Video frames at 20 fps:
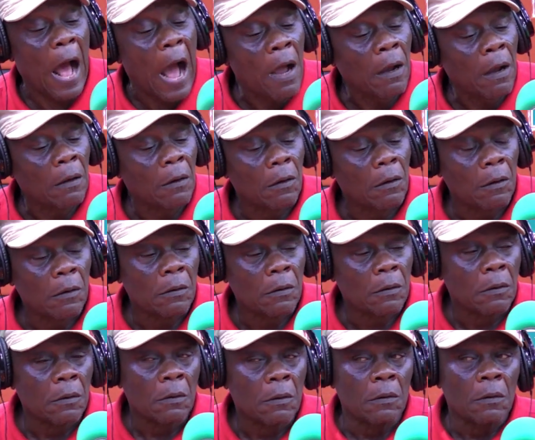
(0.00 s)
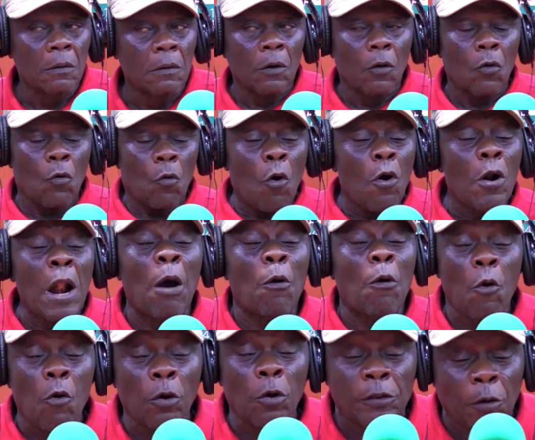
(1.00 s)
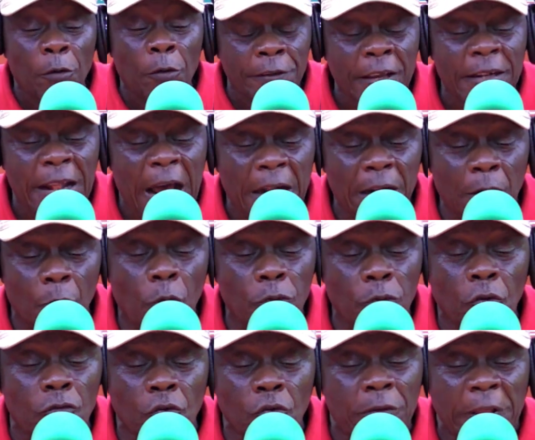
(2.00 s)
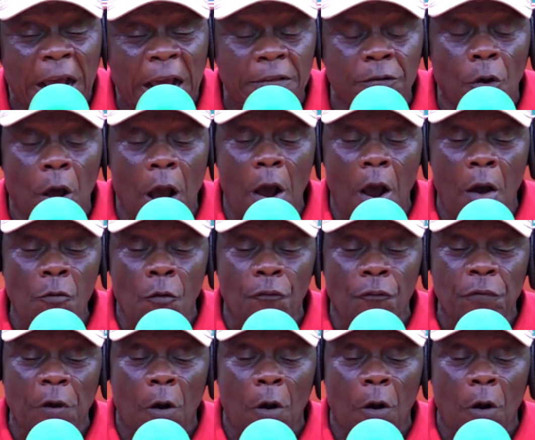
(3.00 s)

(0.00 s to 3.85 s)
ban na ne dia una u si dan na ututu ta so a wo fie ho